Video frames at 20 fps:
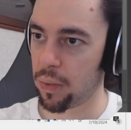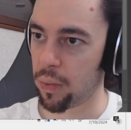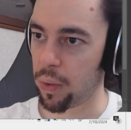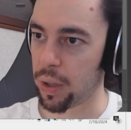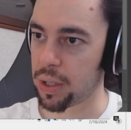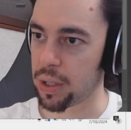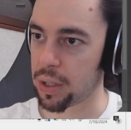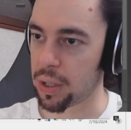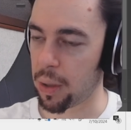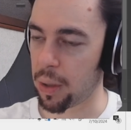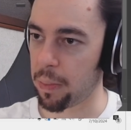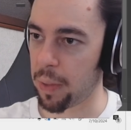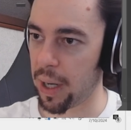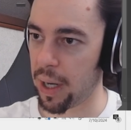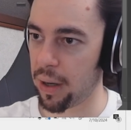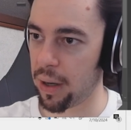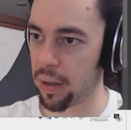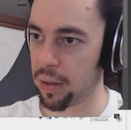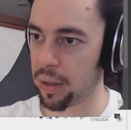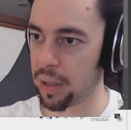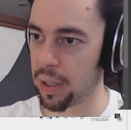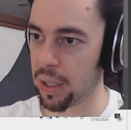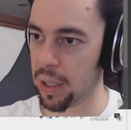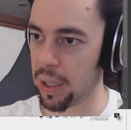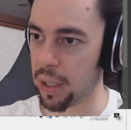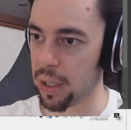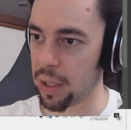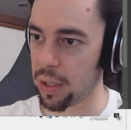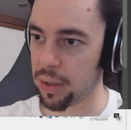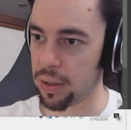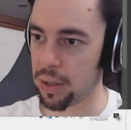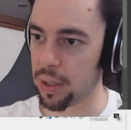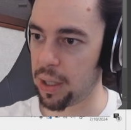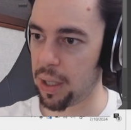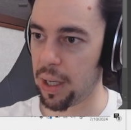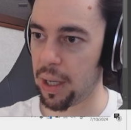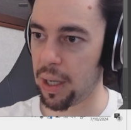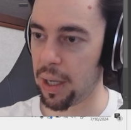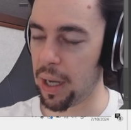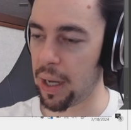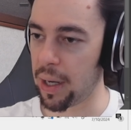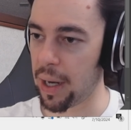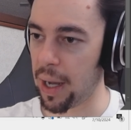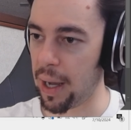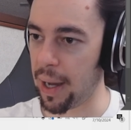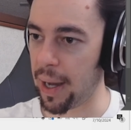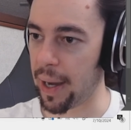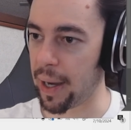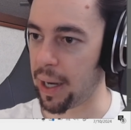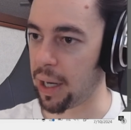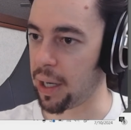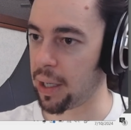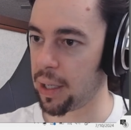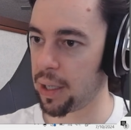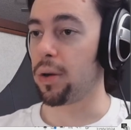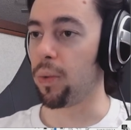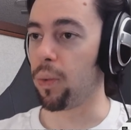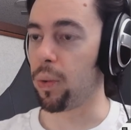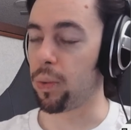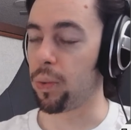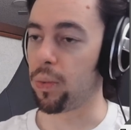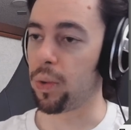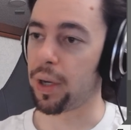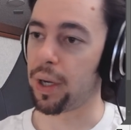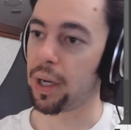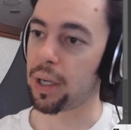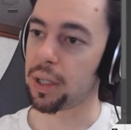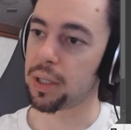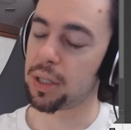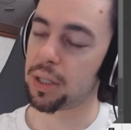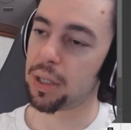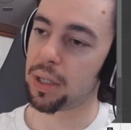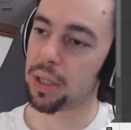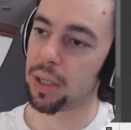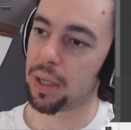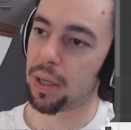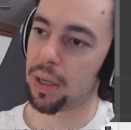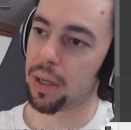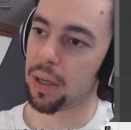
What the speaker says: which is apparently an I. What next?